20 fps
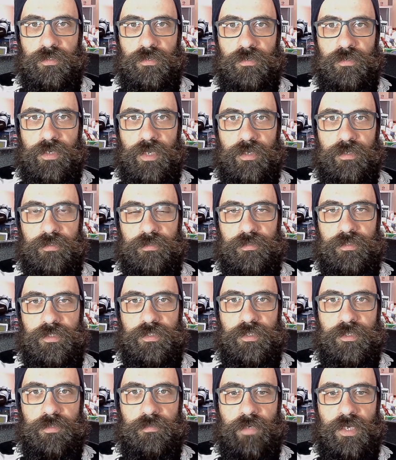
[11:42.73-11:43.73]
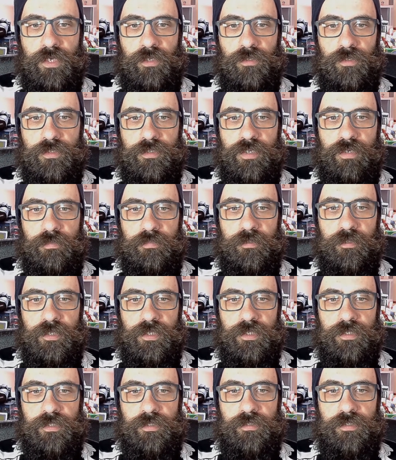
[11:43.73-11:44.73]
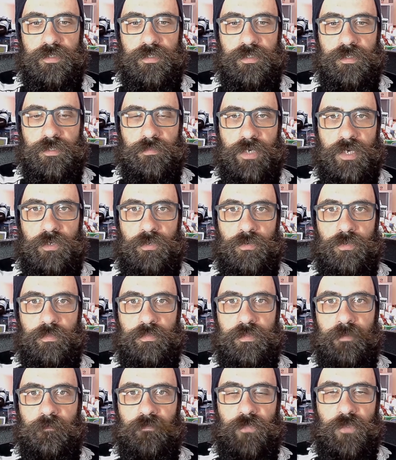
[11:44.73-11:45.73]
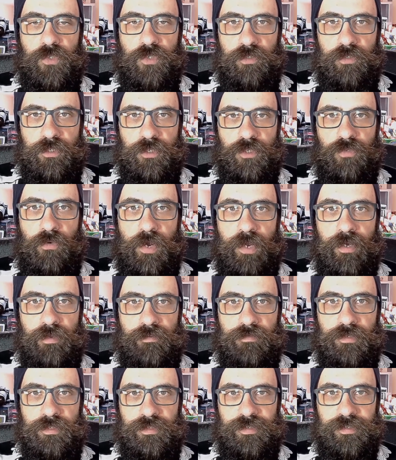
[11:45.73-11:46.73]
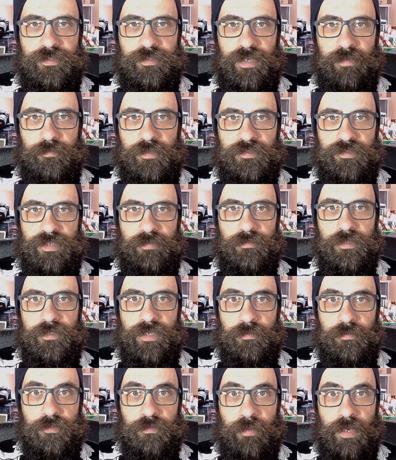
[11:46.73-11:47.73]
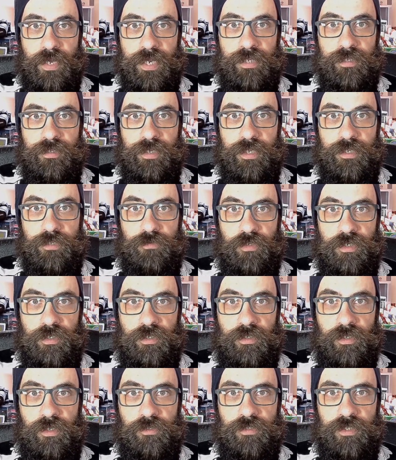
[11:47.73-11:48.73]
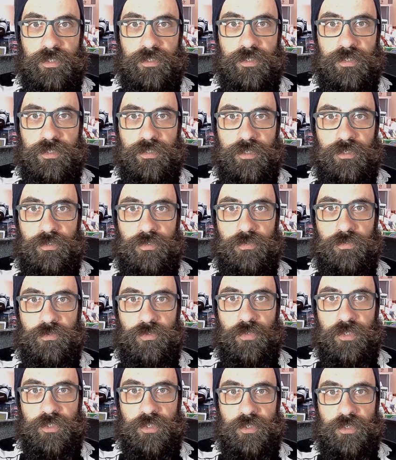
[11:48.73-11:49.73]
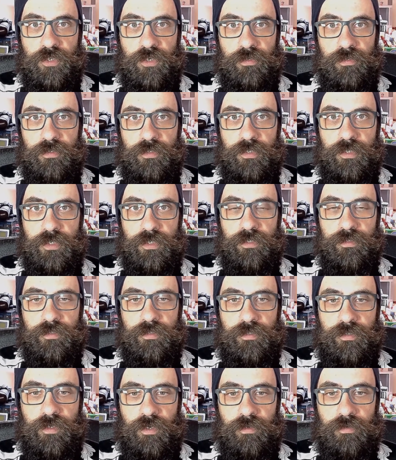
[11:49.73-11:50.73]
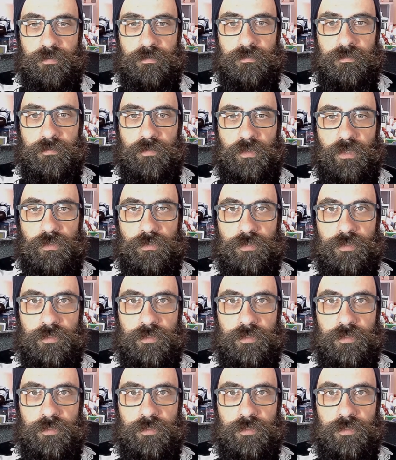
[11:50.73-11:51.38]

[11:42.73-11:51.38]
Okay, this is my close-up. This is my group. So this is where I live most of the time. If someone comes by and is really close, I just need to switch it here. There, close.